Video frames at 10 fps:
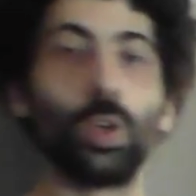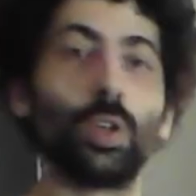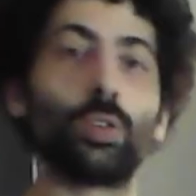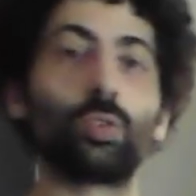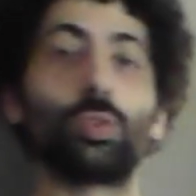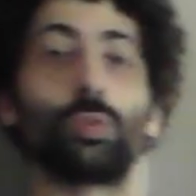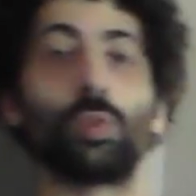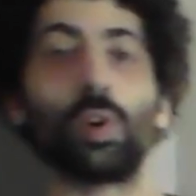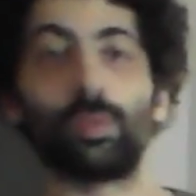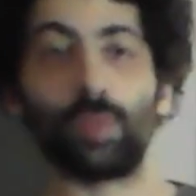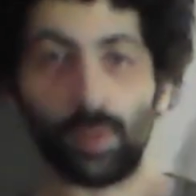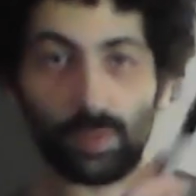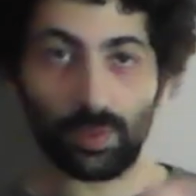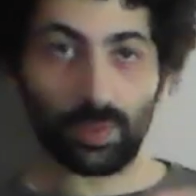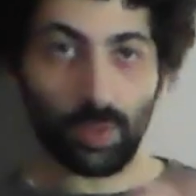It's good to have
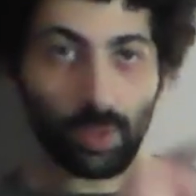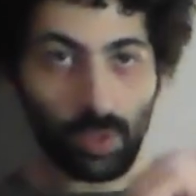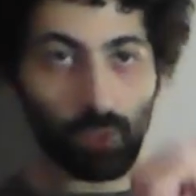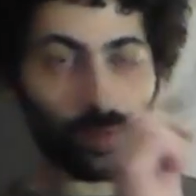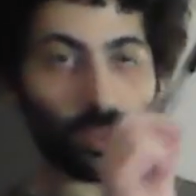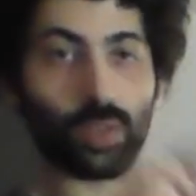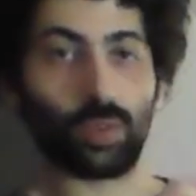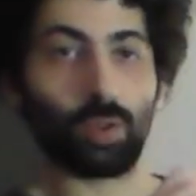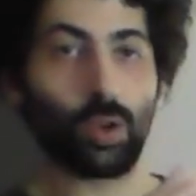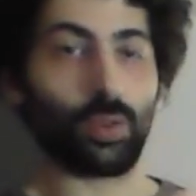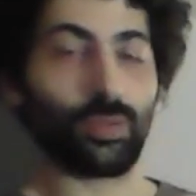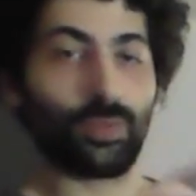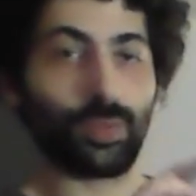this set of